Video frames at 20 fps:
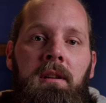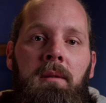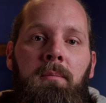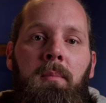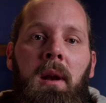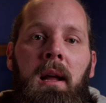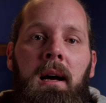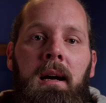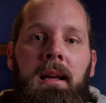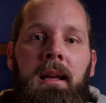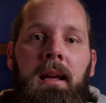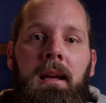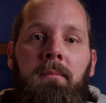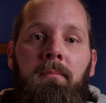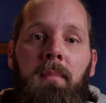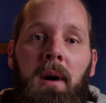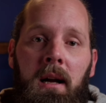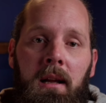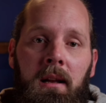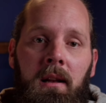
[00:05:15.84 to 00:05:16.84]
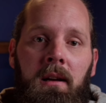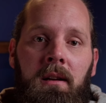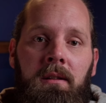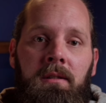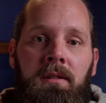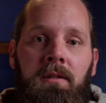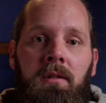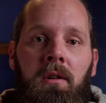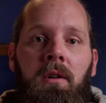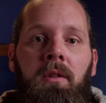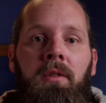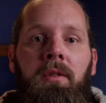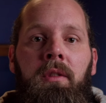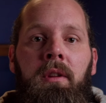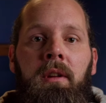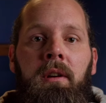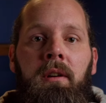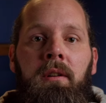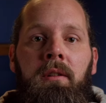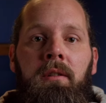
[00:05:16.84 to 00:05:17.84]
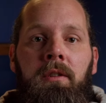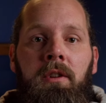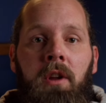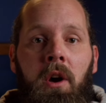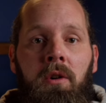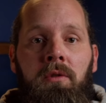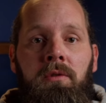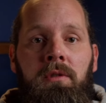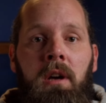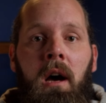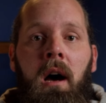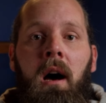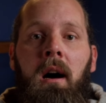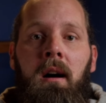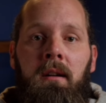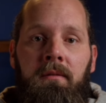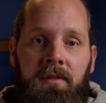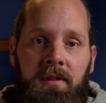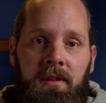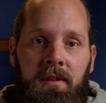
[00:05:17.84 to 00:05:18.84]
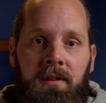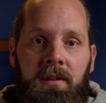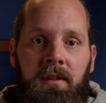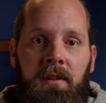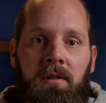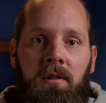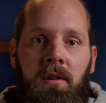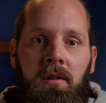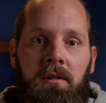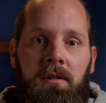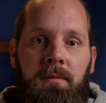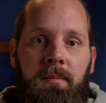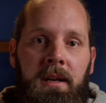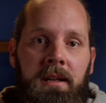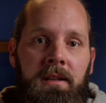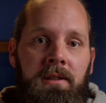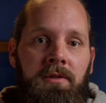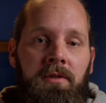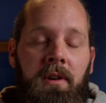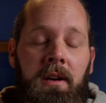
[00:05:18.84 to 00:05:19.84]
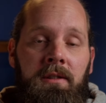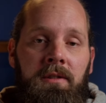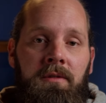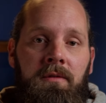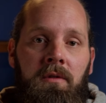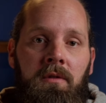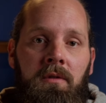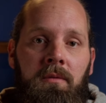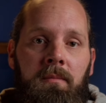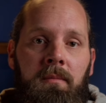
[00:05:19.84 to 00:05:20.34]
applying my LUT on the node after the color space transform.